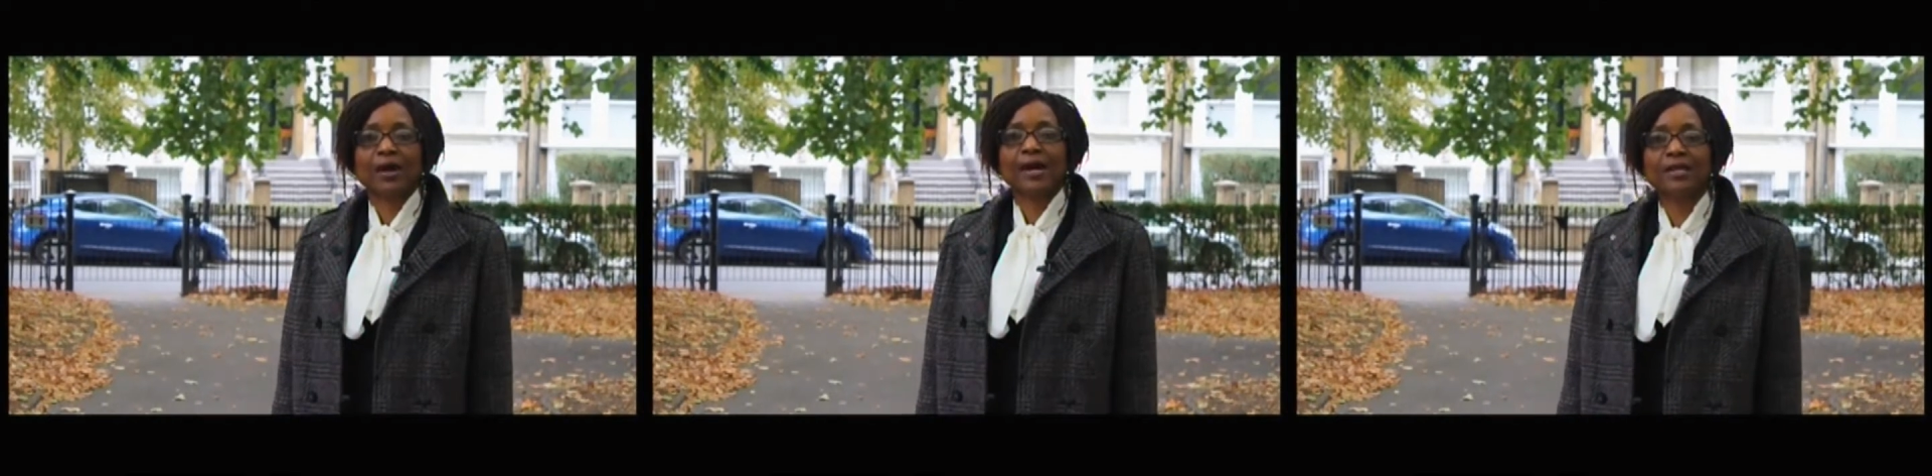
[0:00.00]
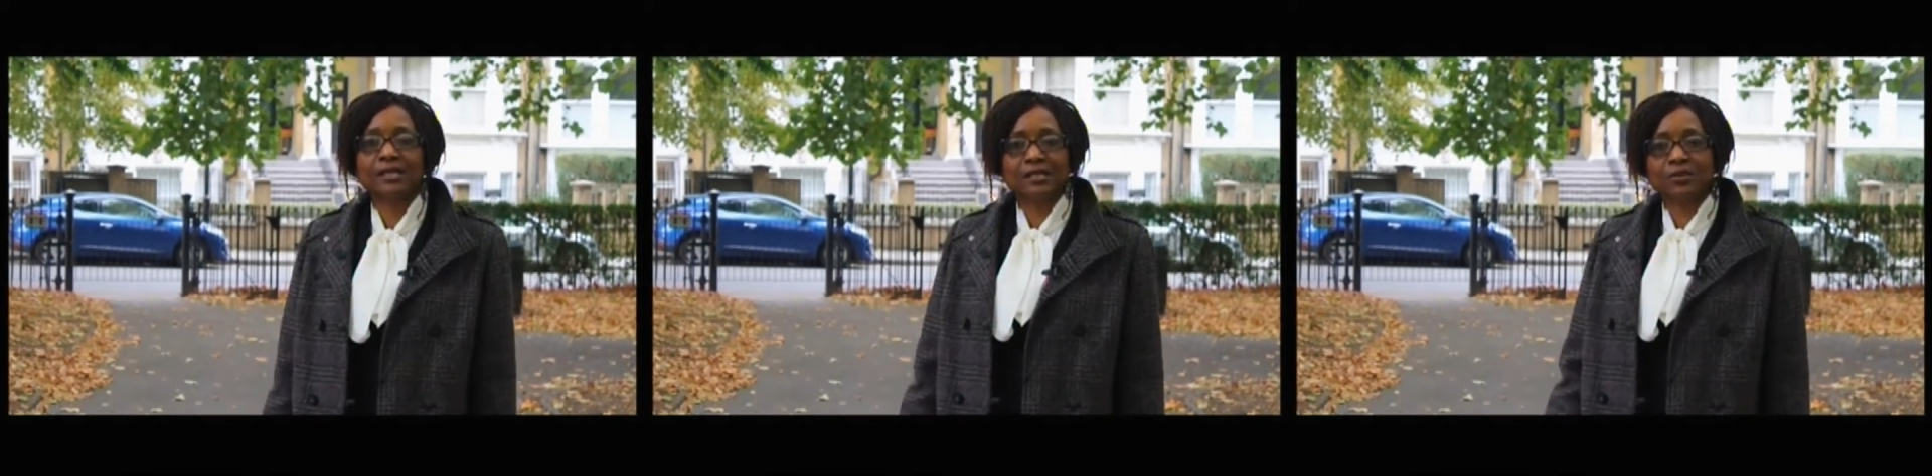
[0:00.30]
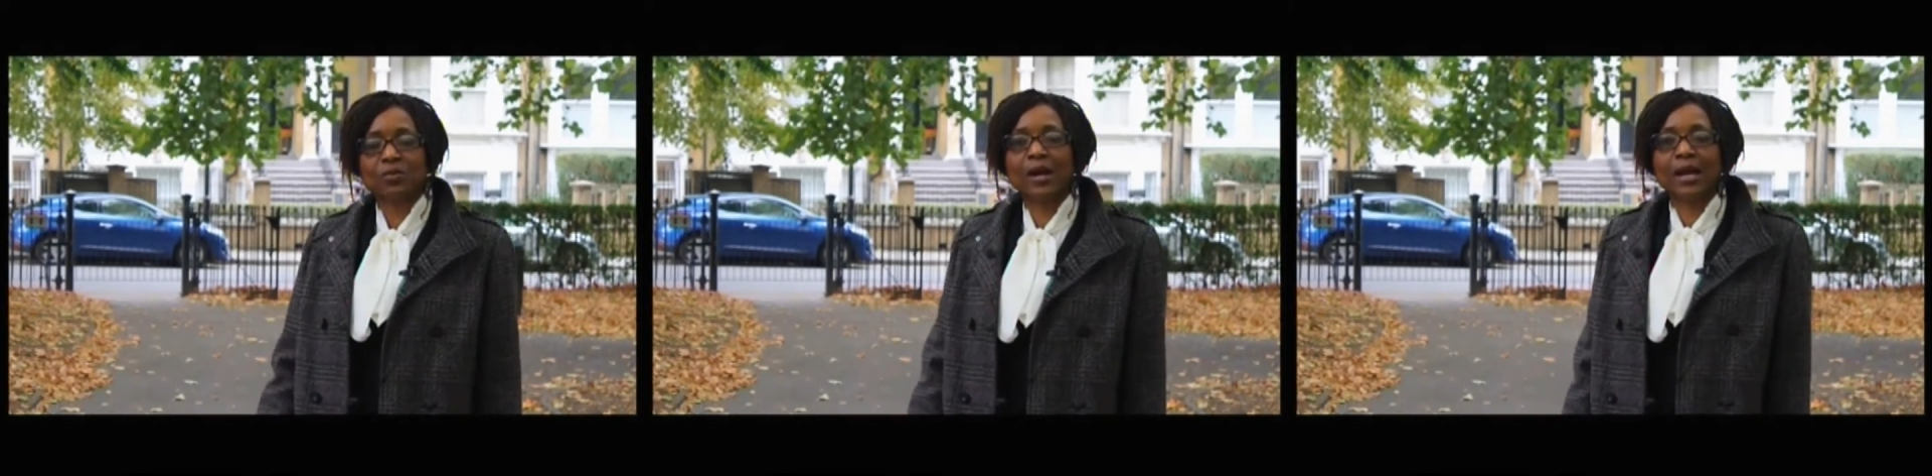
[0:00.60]
And this
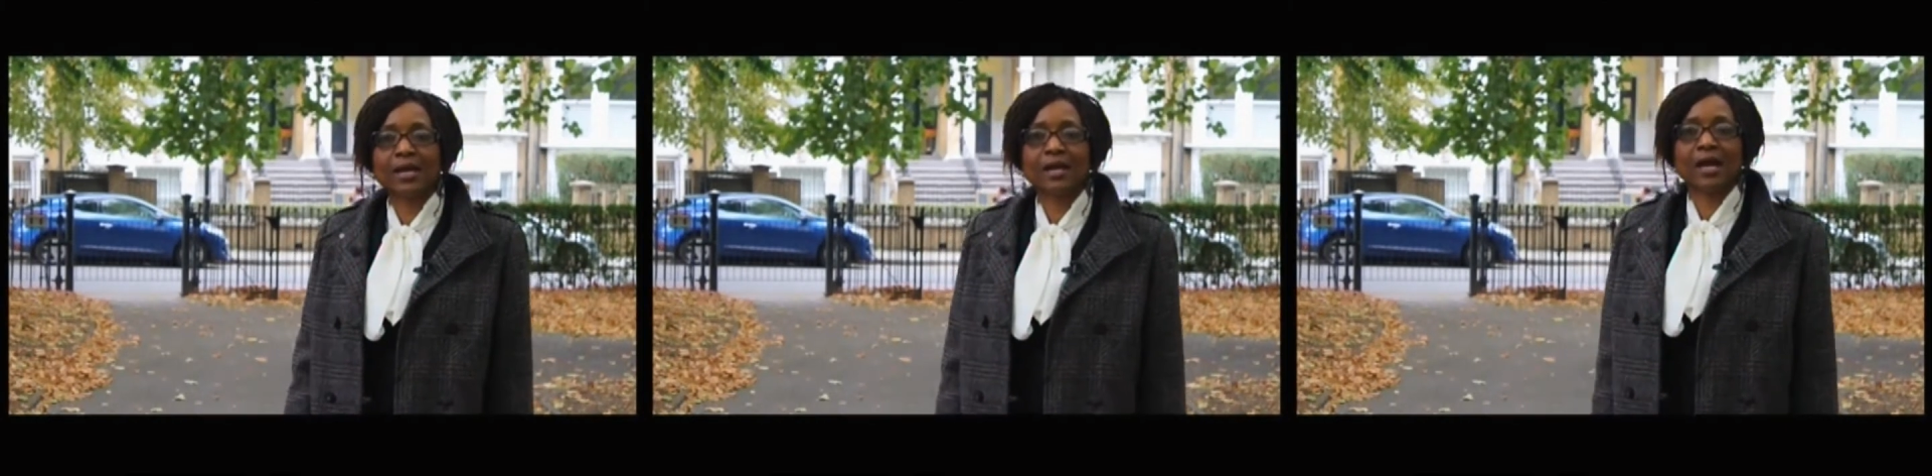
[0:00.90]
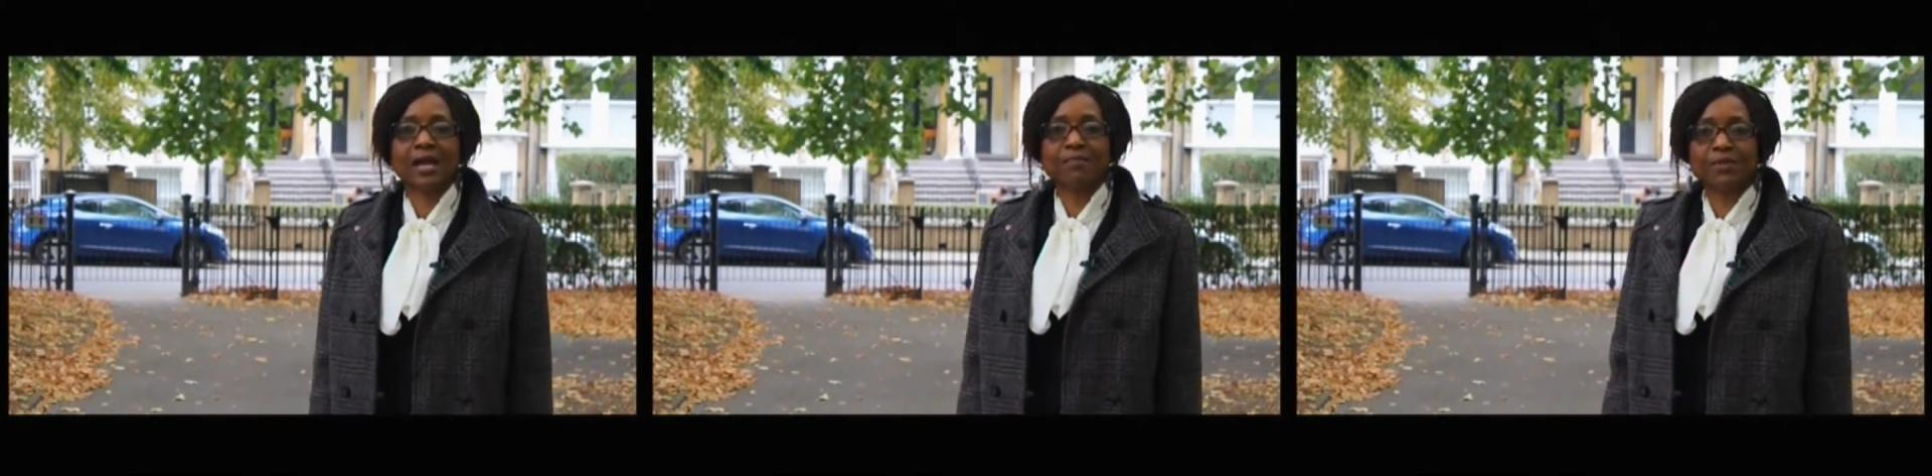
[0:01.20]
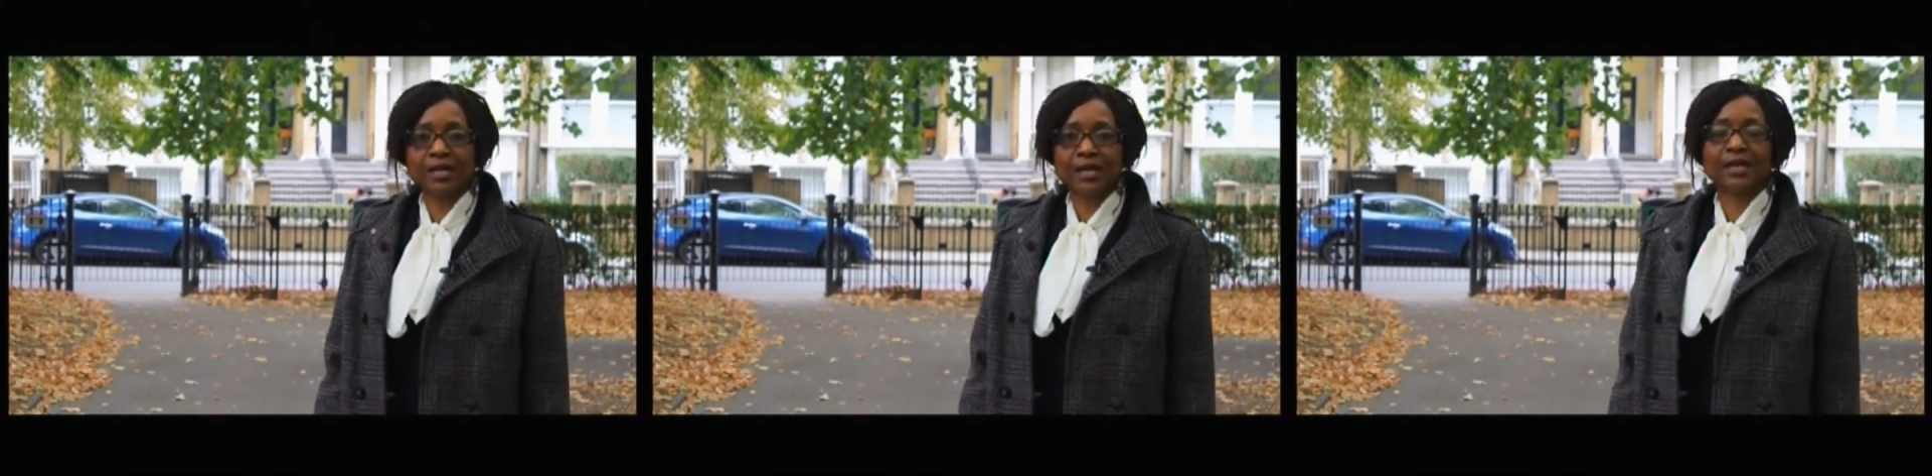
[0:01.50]
is why I am
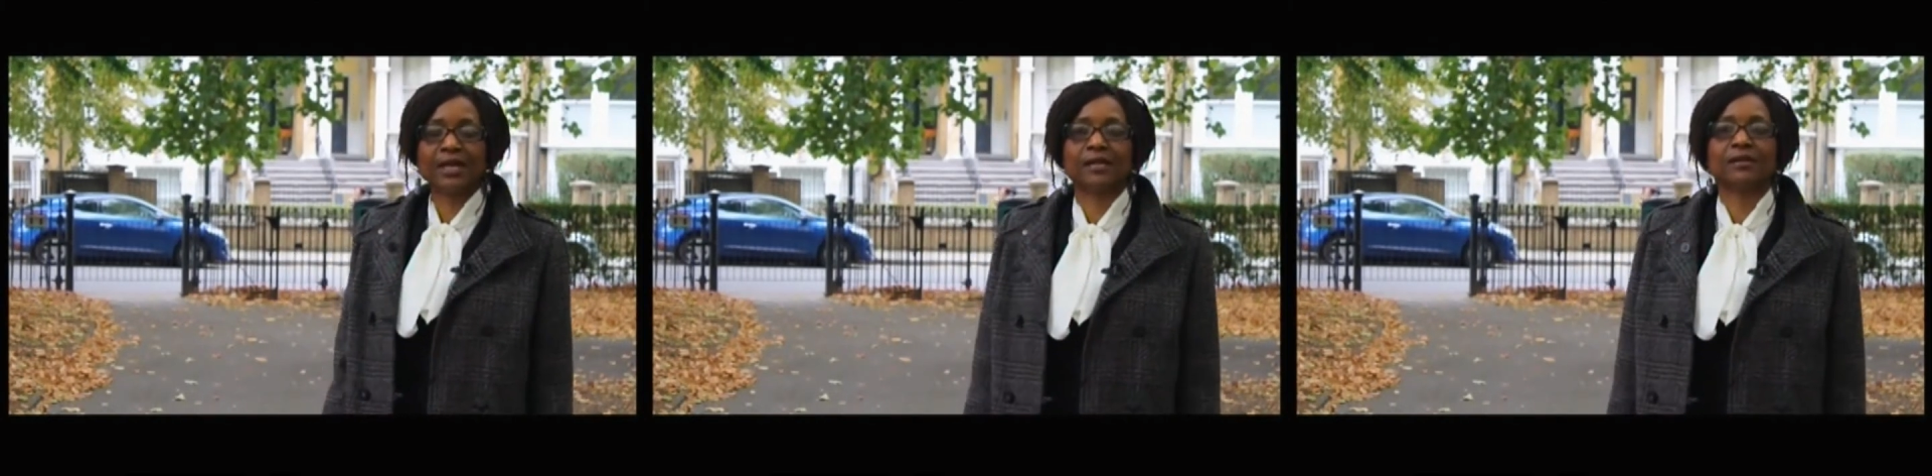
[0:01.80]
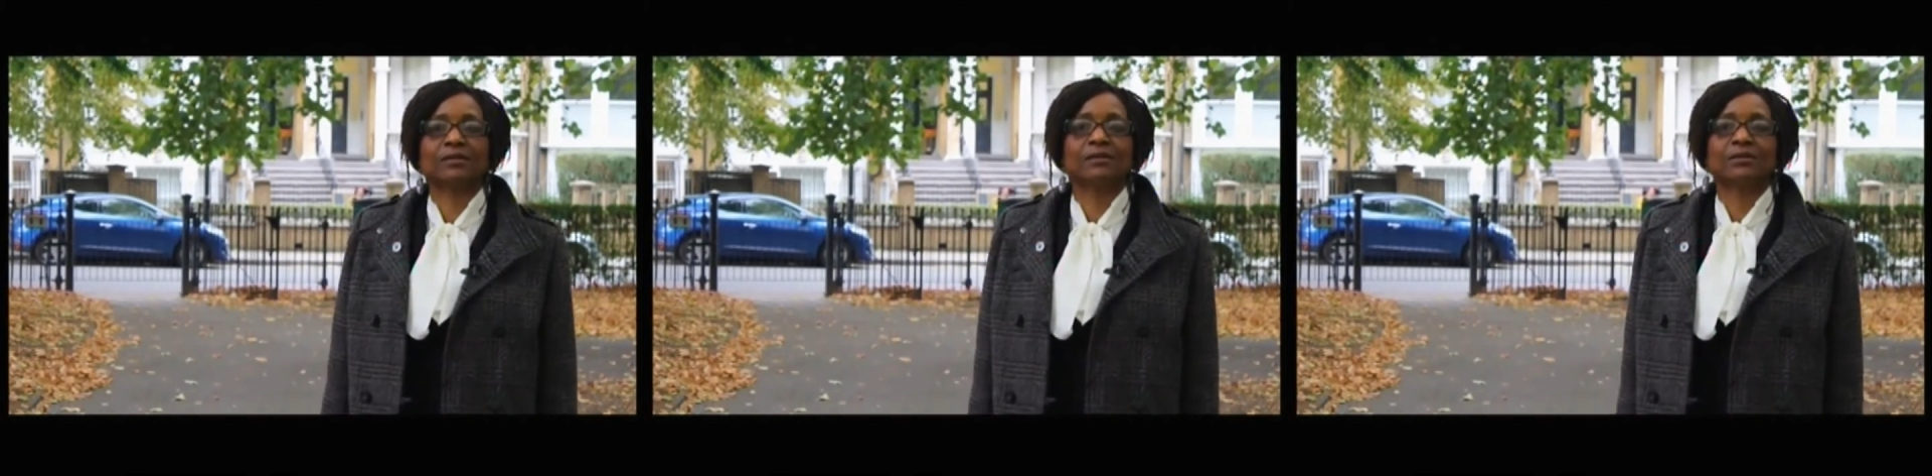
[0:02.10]
here again